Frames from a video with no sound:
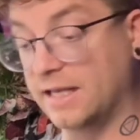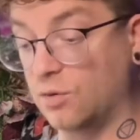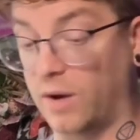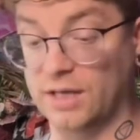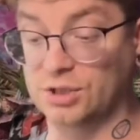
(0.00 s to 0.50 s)

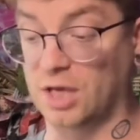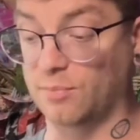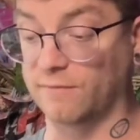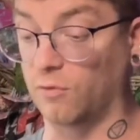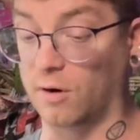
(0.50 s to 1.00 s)
way, shape,
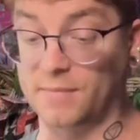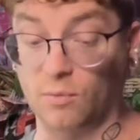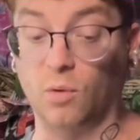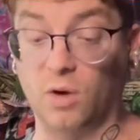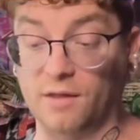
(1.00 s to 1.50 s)
or form. They
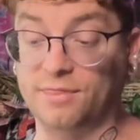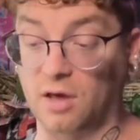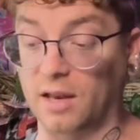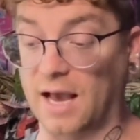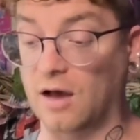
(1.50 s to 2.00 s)
were well
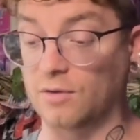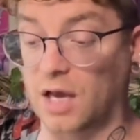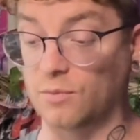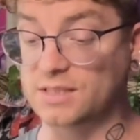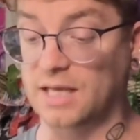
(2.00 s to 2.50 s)
thought out, I
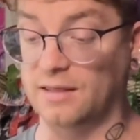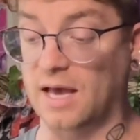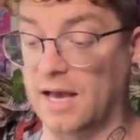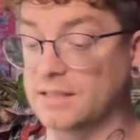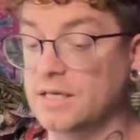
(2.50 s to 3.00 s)
will say
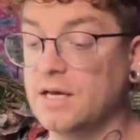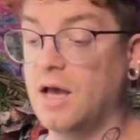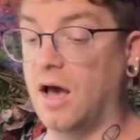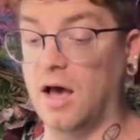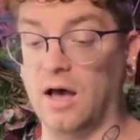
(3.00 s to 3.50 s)
that.
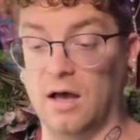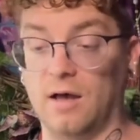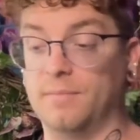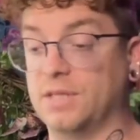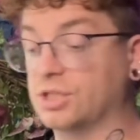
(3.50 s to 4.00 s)

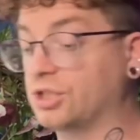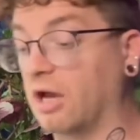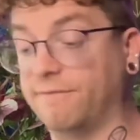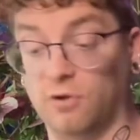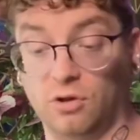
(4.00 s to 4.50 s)
The
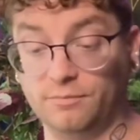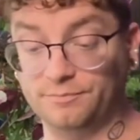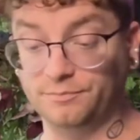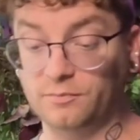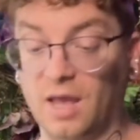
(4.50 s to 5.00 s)
shuffle,
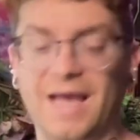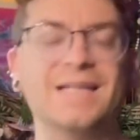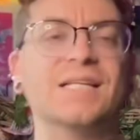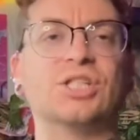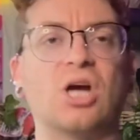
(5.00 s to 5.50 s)
it
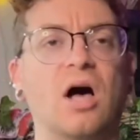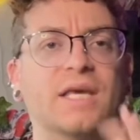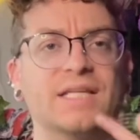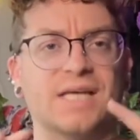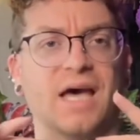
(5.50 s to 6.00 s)
is a
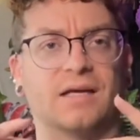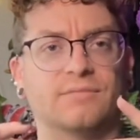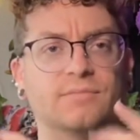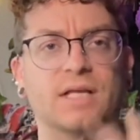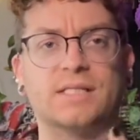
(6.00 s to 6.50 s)
chonky deck.
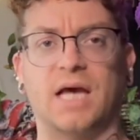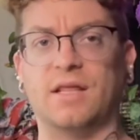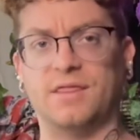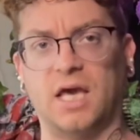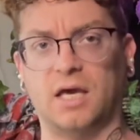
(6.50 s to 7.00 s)
It's kind
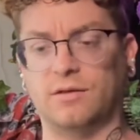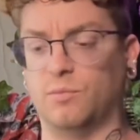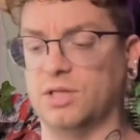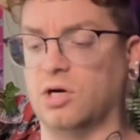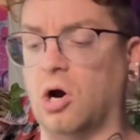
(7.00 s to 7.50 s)
of thick
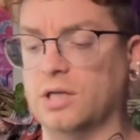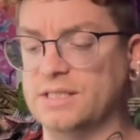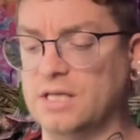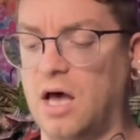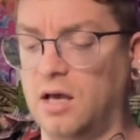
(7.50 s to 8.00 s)
with the card
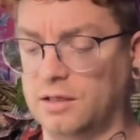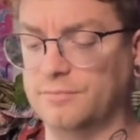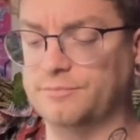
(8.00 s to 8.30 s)
stock.